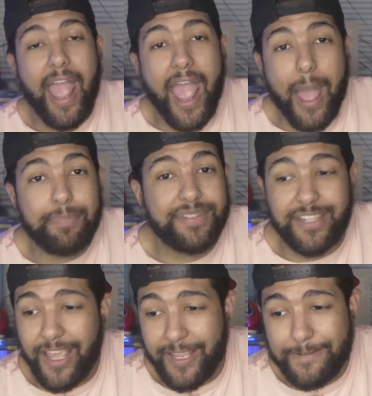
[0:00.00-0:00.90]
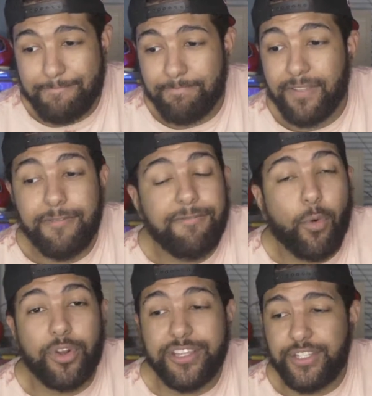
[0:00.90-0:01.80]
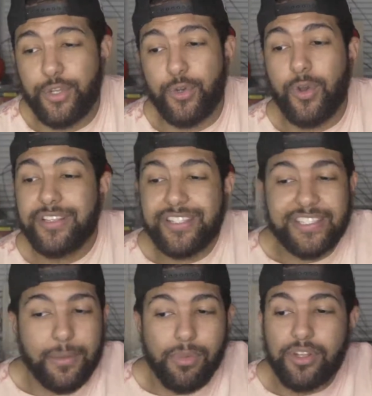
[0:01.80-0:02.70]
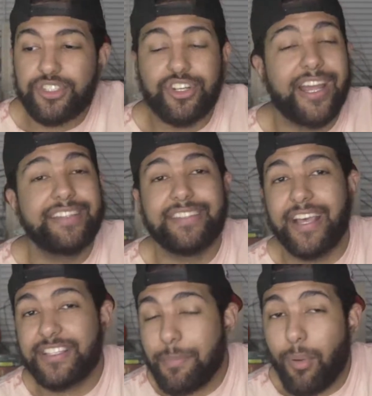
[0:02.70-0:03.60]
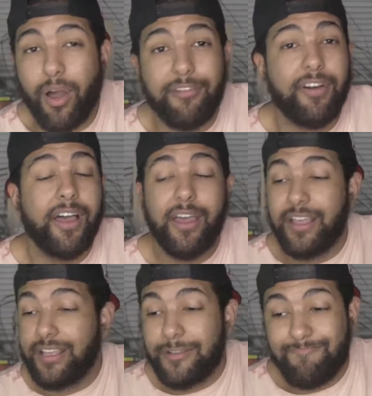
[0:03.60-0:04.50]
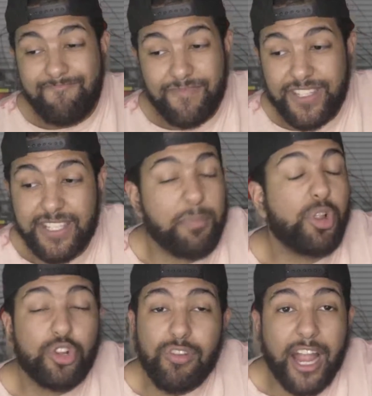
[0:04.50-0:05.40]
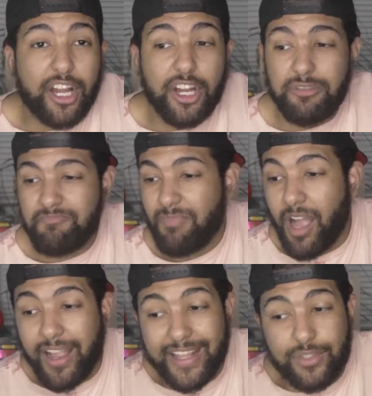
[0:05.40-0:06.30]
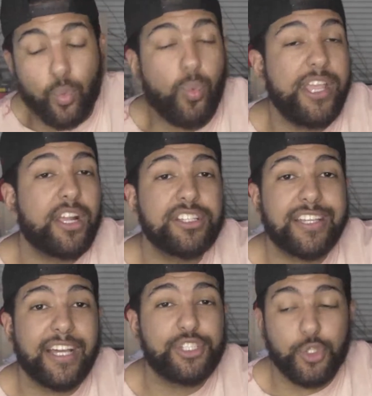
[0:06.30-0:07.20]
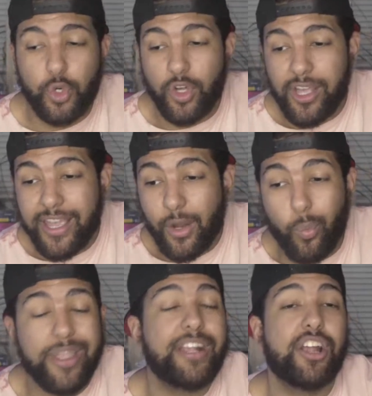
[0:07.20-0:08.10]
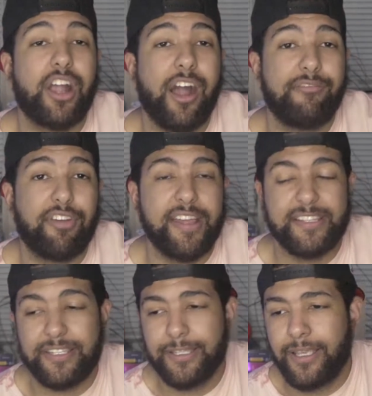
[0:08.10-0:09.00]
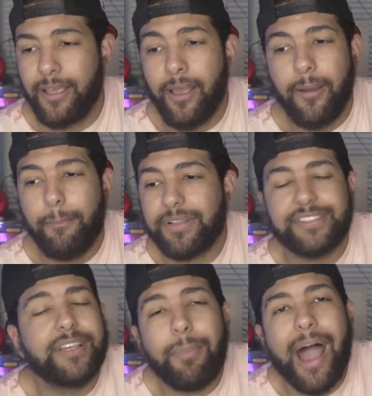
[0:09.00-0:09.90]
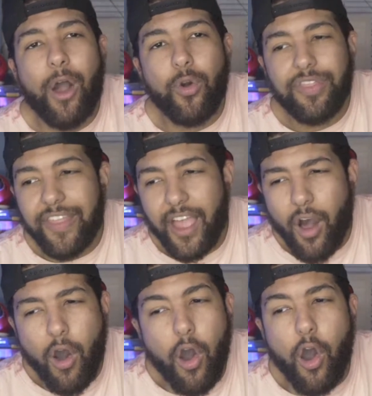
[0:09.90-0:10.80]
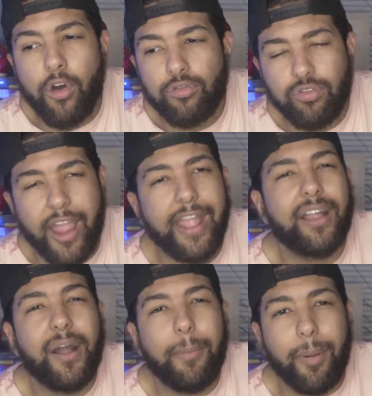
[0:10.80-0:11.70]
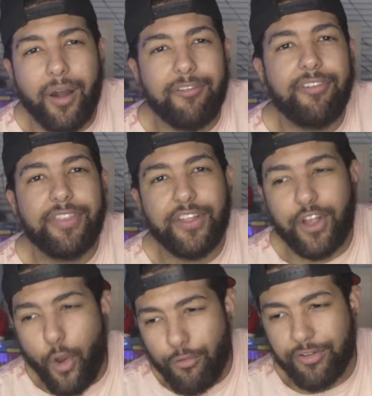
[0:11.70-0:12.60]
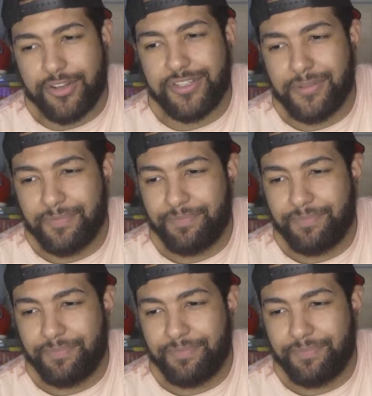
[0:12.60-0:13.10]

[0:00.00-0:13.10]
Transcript: App State, 42, similar trends as above, similar record against weaker schedule in a weaker conference, but somehow they all rank above the Gophers.